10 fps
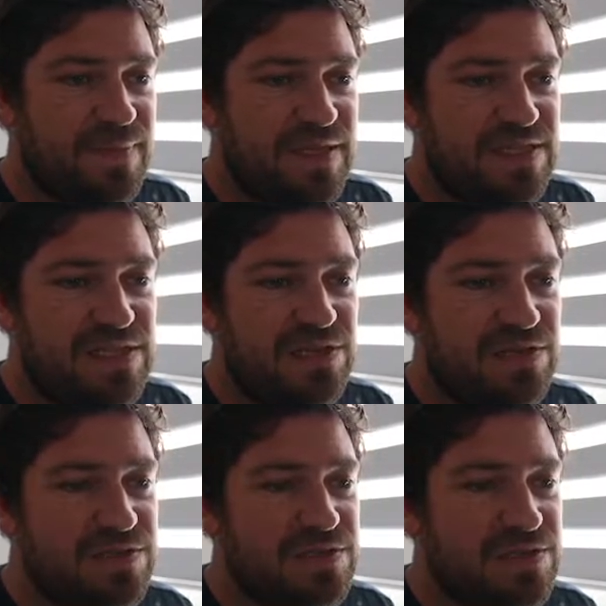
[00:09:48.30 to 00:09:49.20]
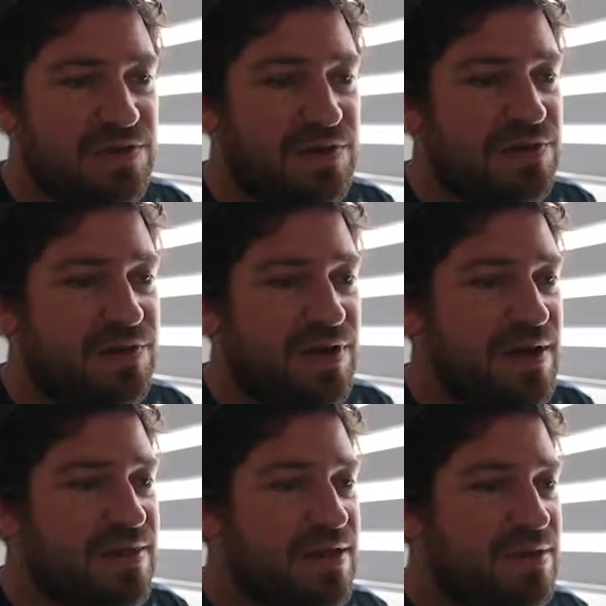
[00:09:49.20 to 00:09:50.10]
just look so good,
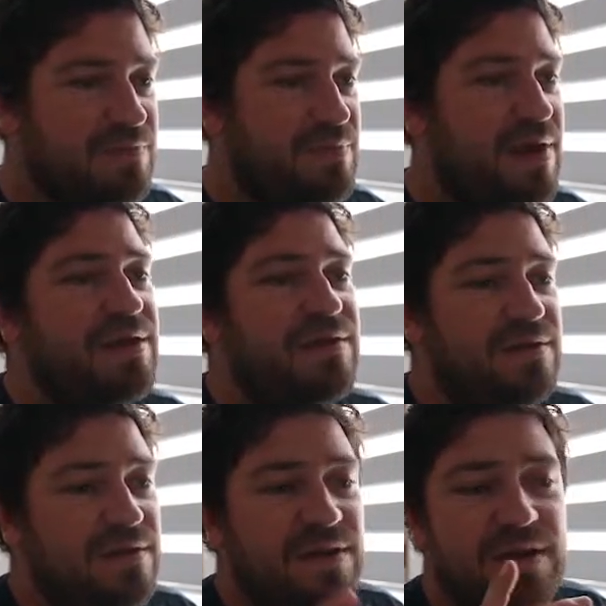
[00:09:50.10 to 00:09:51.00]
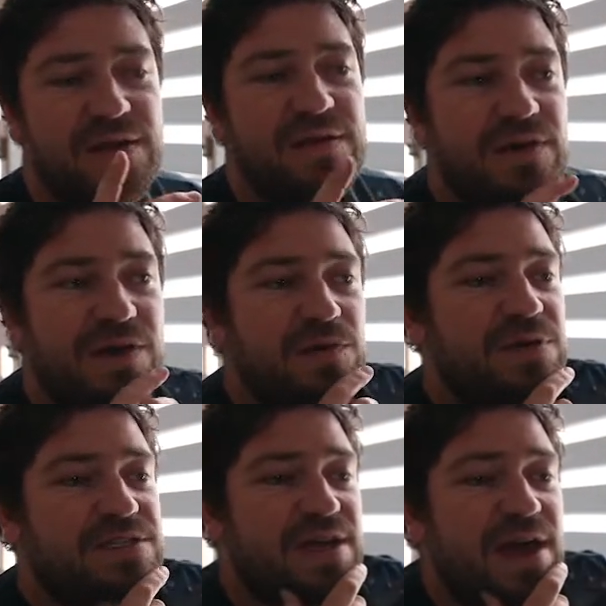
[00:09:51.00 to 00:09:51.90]
and they can bend. The other
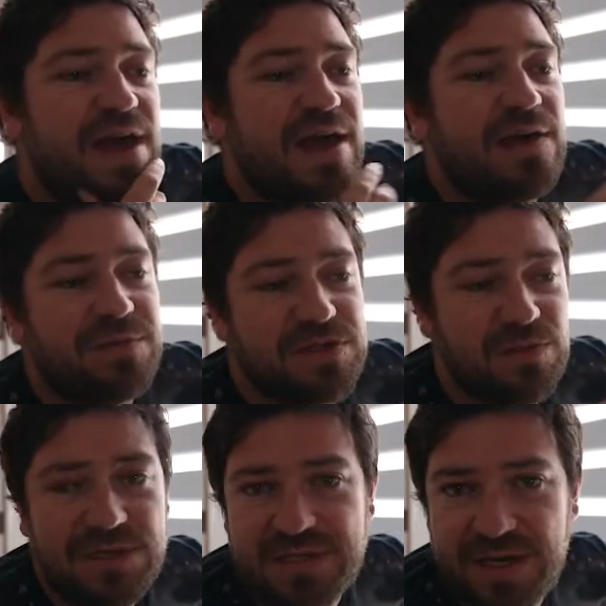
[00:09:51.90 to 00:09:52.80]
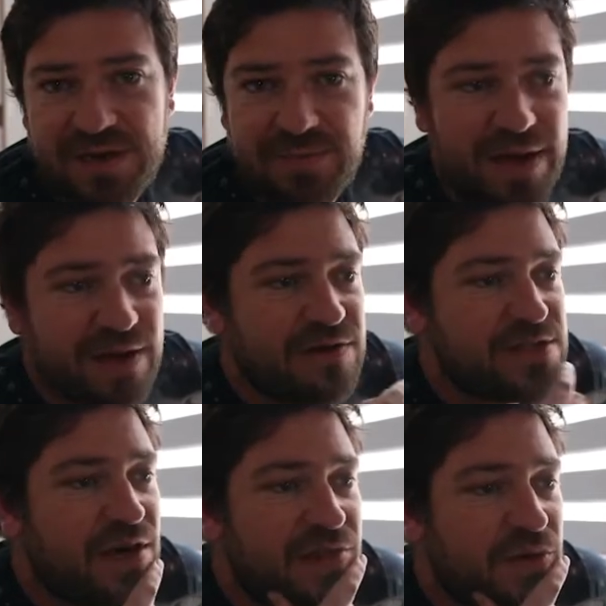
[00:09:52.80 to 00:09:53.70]
ones that I had was the ones that didn't bend, because
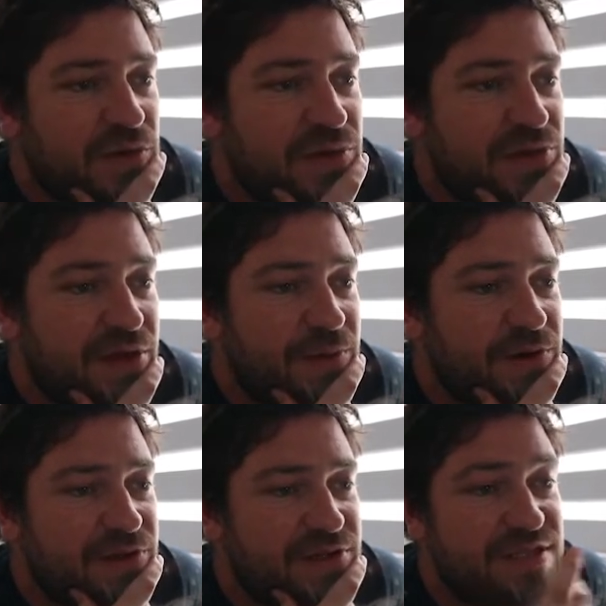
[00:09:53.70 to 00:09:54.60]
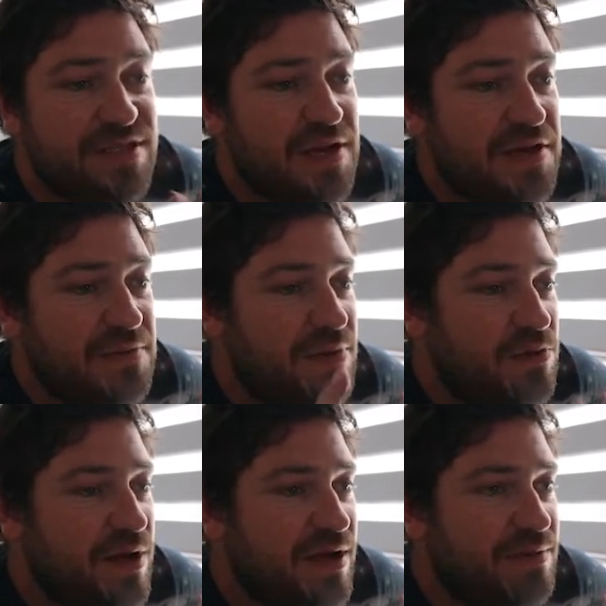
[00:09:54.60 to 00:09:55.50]
I thought they were the same,
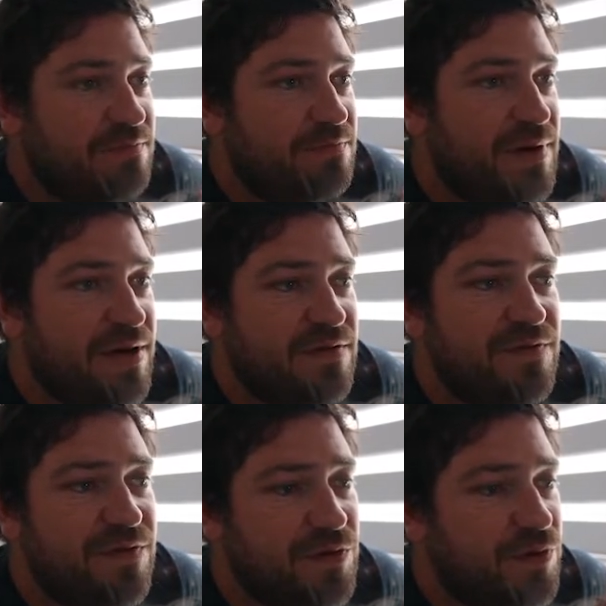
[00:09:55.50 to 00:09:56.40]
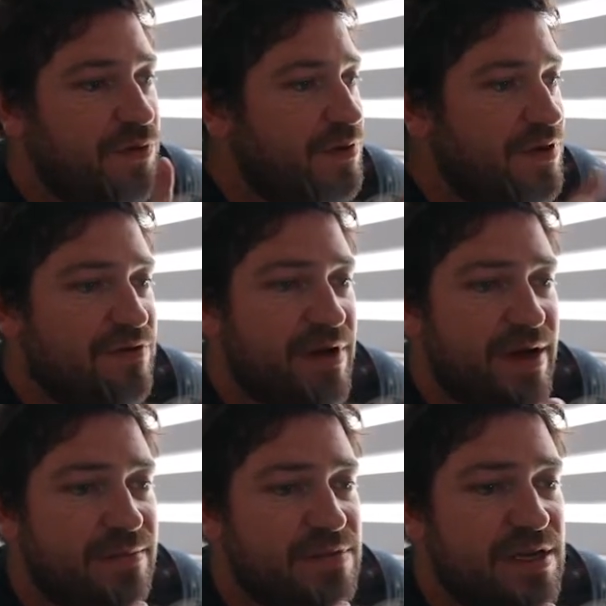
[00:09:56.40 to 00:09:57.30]
but when I picked through the
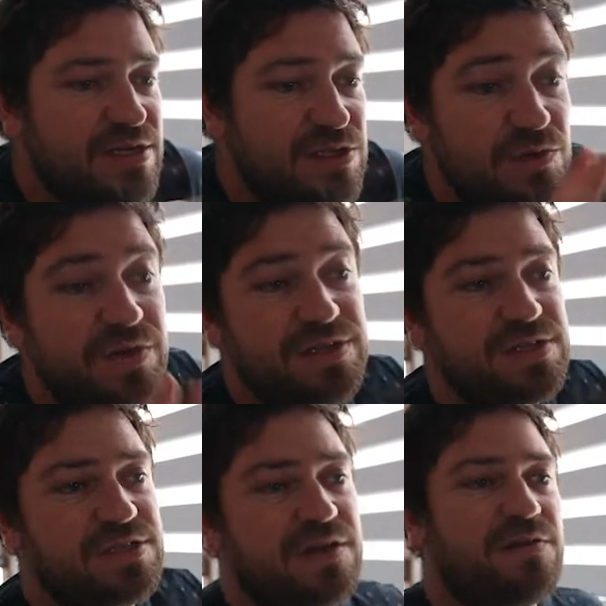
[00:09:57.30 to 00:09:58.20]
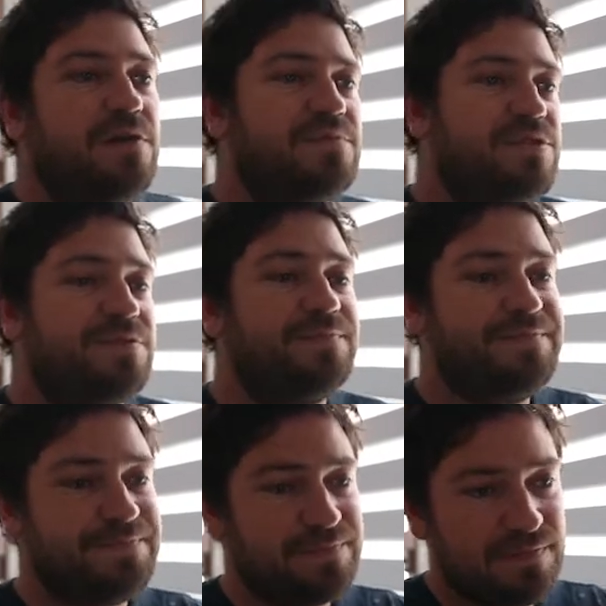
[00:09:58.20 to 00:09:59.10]
trams and I saw there's this other option
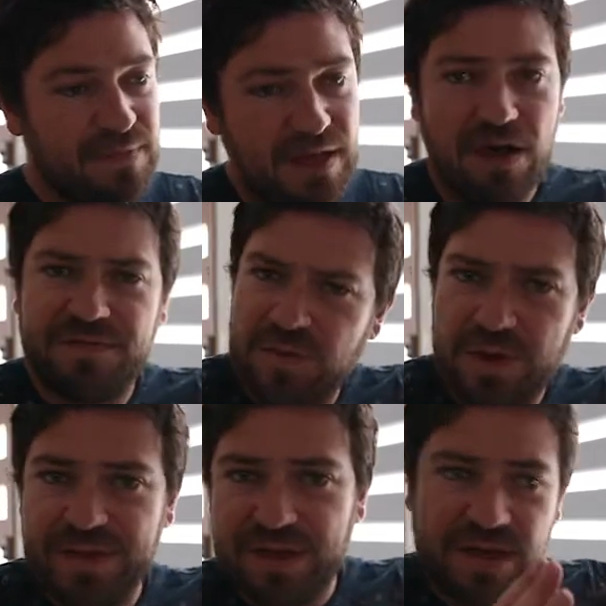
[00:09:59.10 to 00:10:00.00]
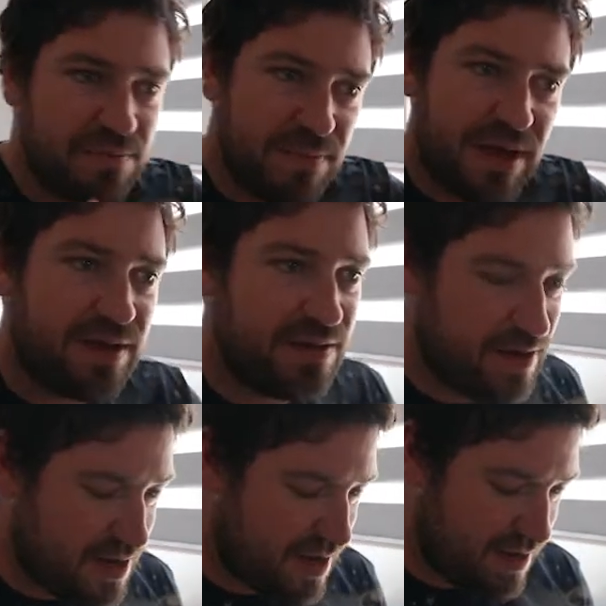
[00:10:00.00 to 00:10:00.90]
of the one that can bend,
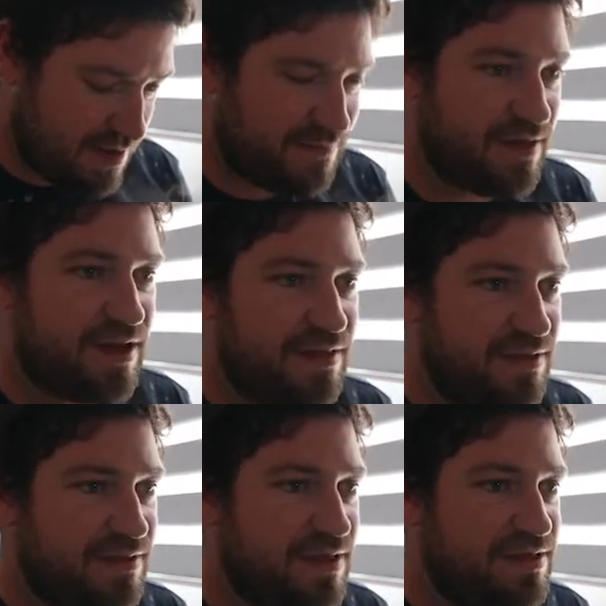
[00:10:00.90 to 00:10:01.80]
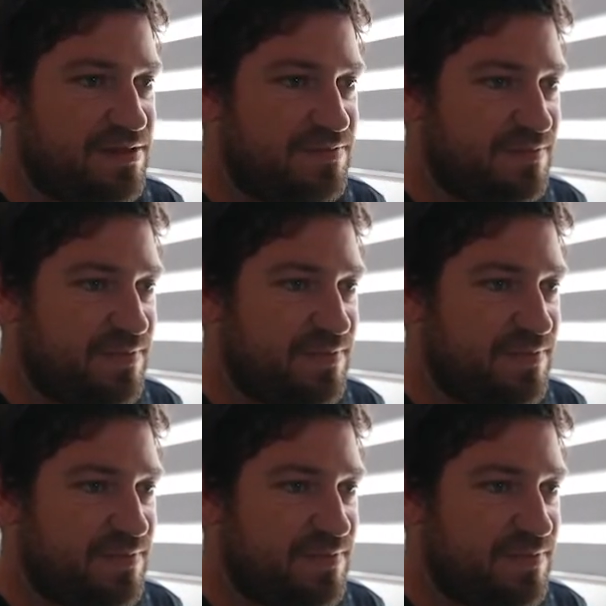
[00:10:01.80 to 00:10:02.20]
and I love that. I think that is